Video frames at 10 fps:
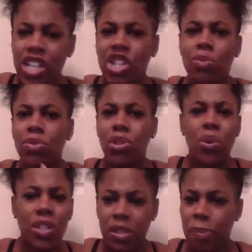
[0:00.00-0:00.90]
that she was
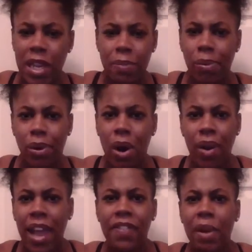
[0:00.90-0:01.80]
doing to people. Okay,